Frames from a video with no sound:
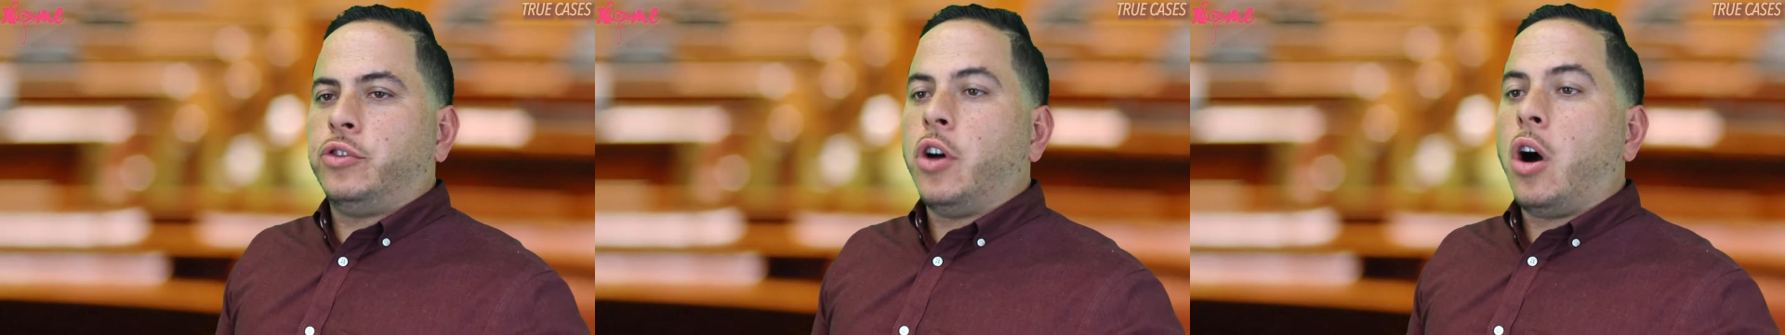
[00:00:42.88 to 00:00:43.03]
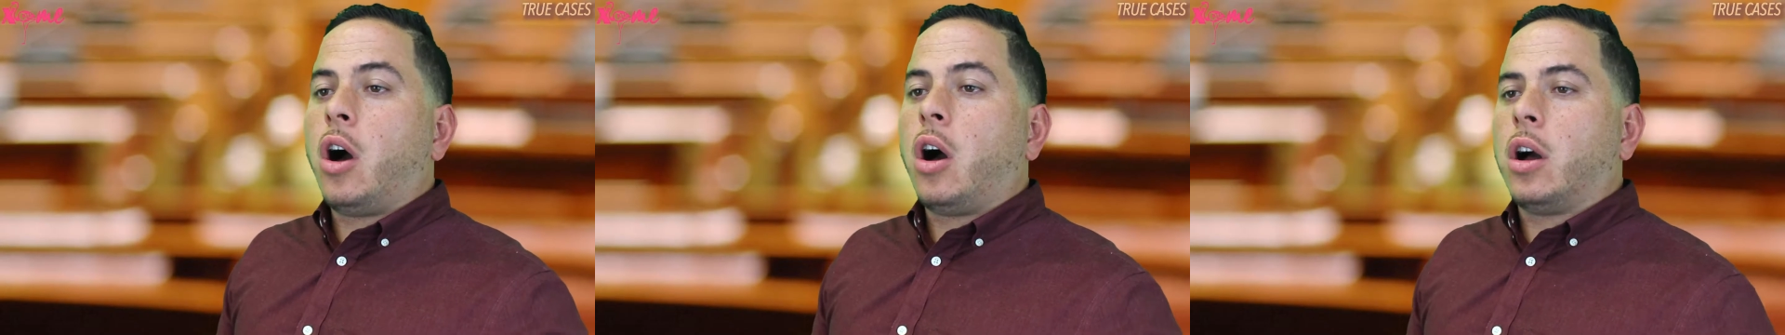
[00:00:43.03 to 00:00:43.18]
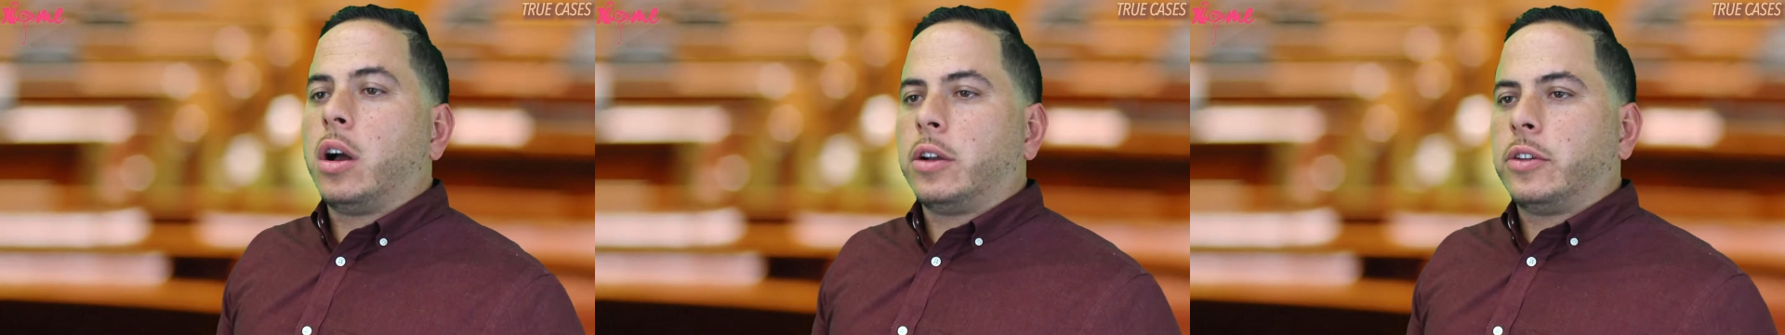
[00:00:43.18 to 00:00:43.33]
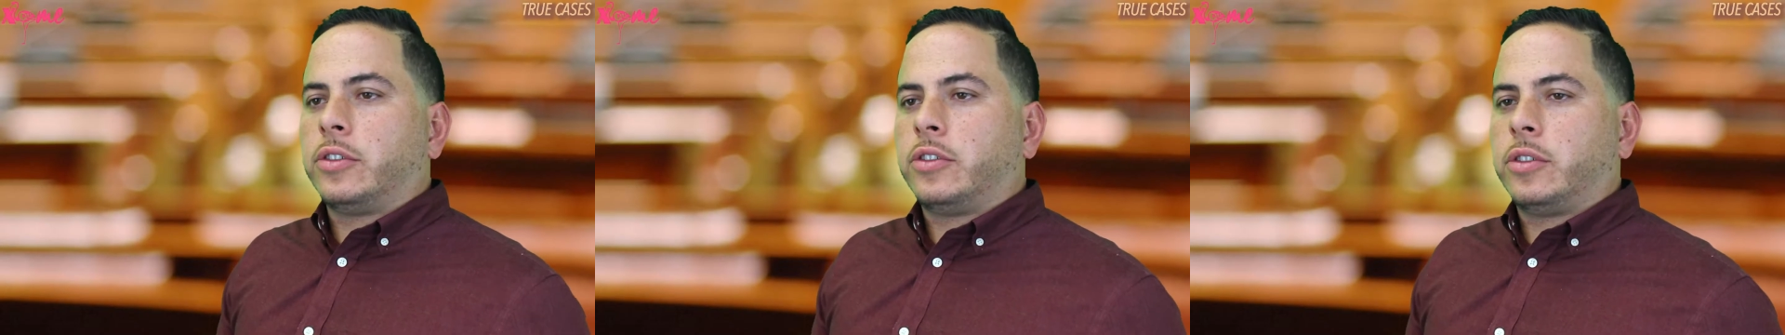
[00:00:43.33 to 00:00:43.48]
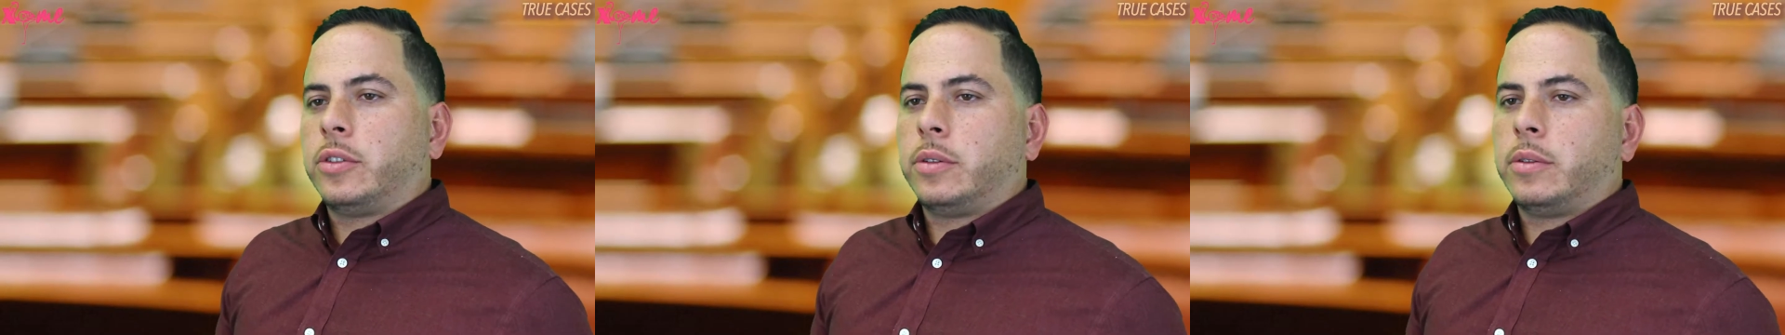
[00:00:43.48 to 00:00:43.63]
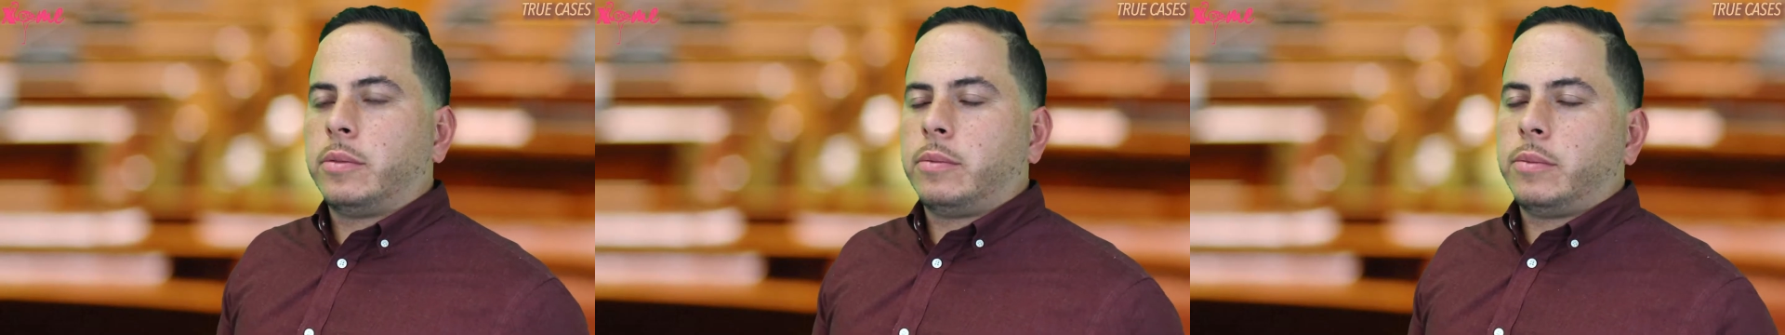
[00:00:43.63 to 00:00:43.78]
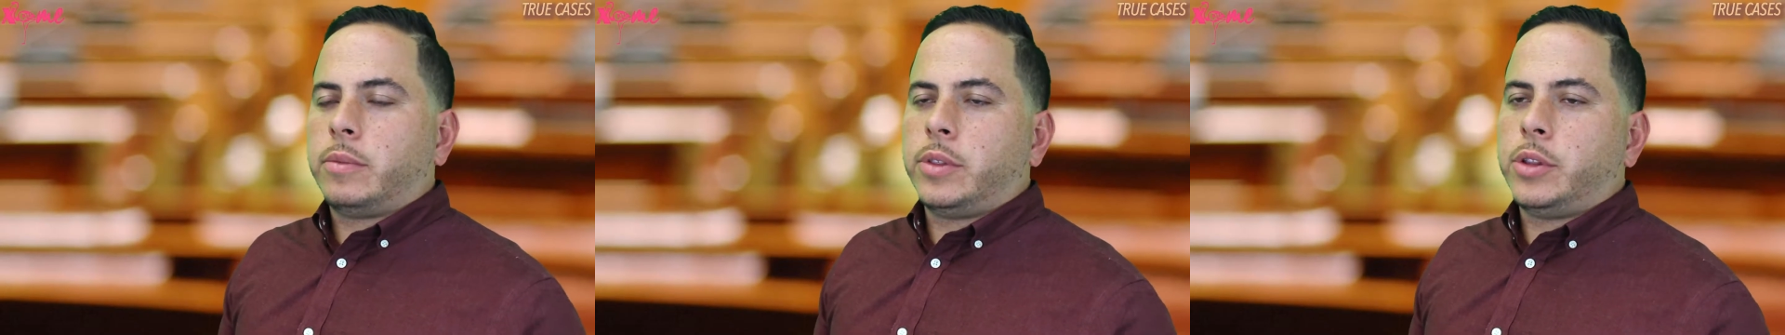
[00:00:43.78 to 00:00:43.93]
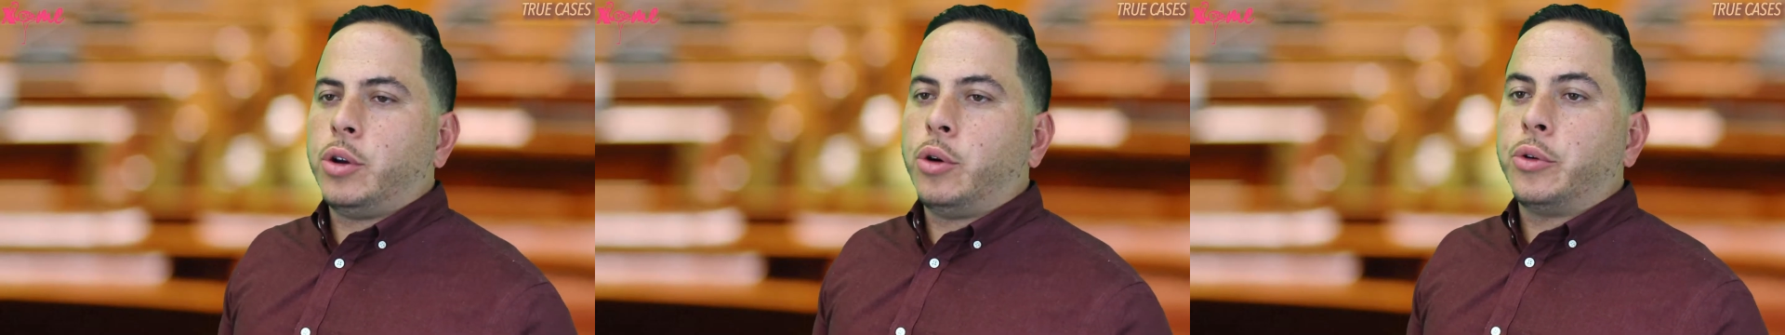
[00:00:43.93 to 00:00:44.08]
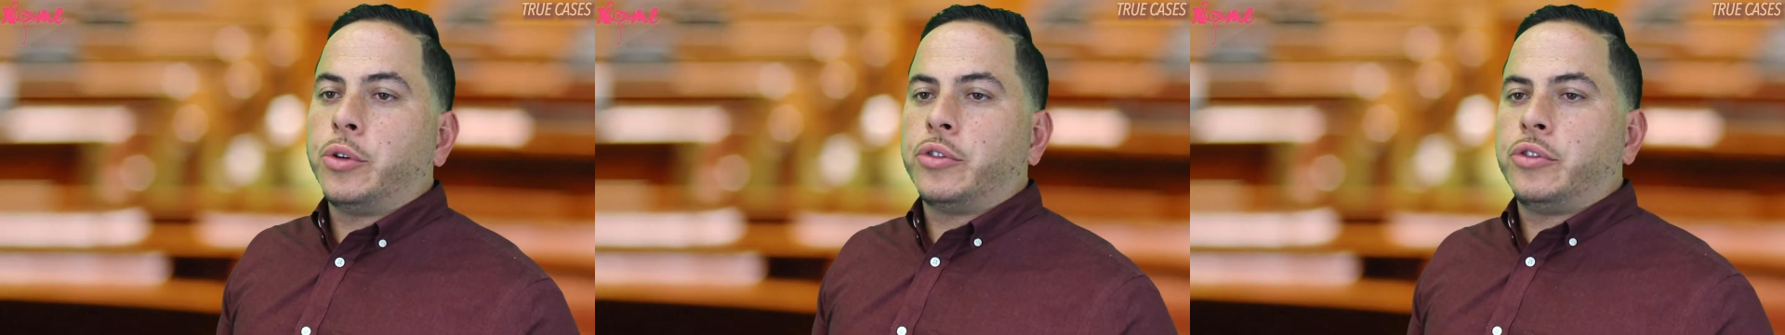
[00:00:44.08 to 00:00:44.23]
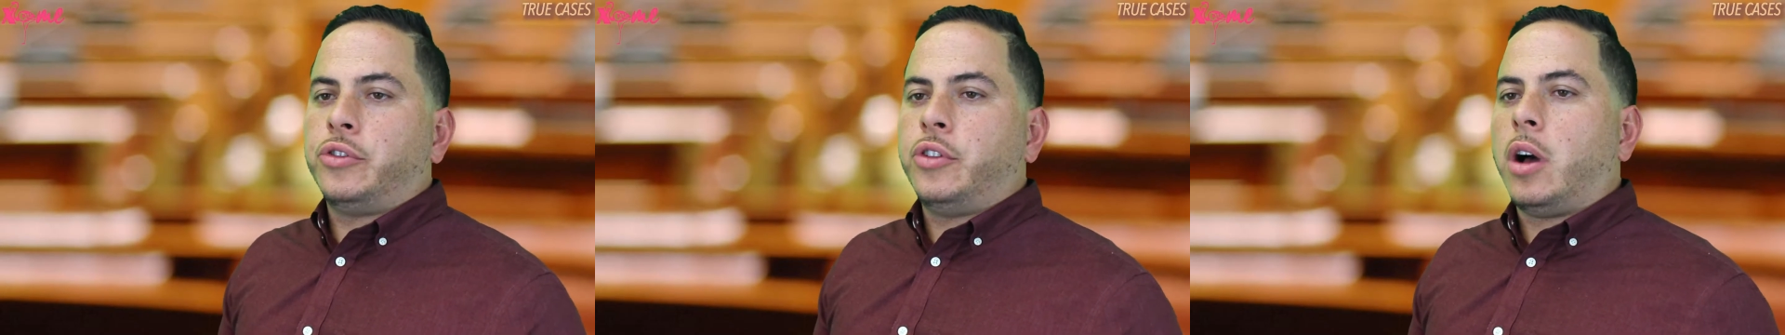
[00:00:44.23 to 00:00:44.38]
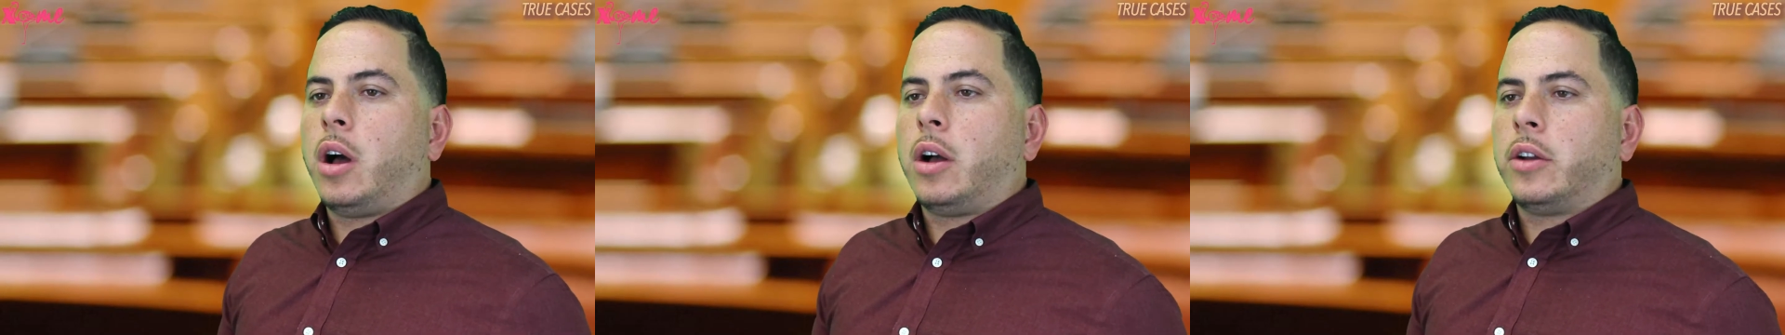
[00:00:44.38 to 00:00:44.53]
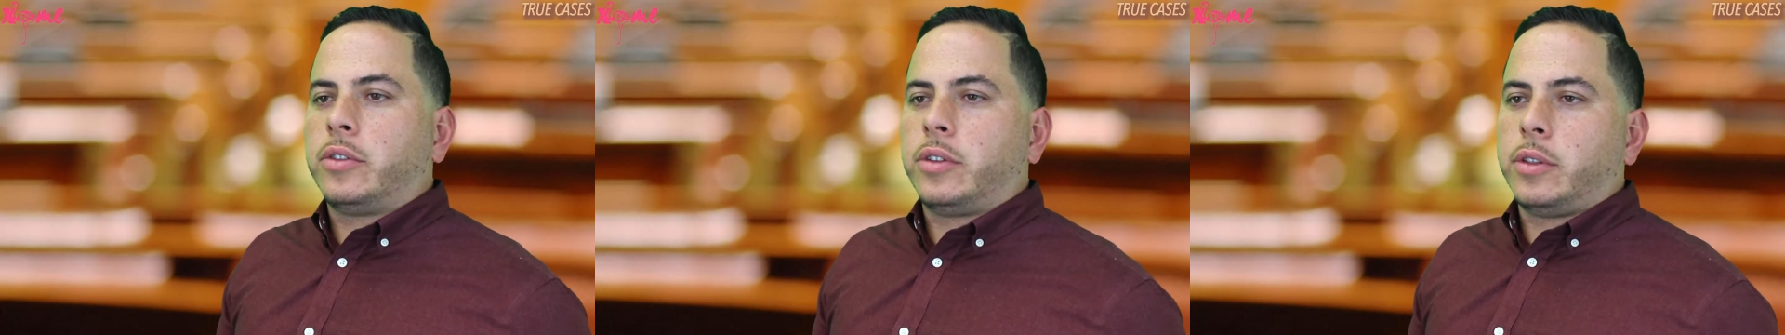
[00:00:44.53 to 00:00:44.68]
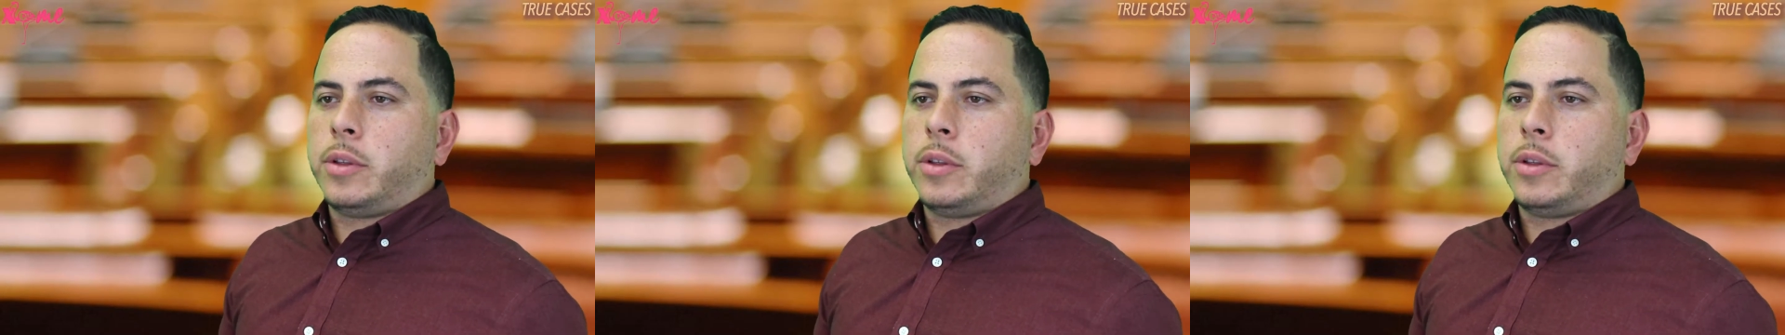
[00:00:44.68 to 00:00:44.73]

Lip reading: dogs, the owner's dogs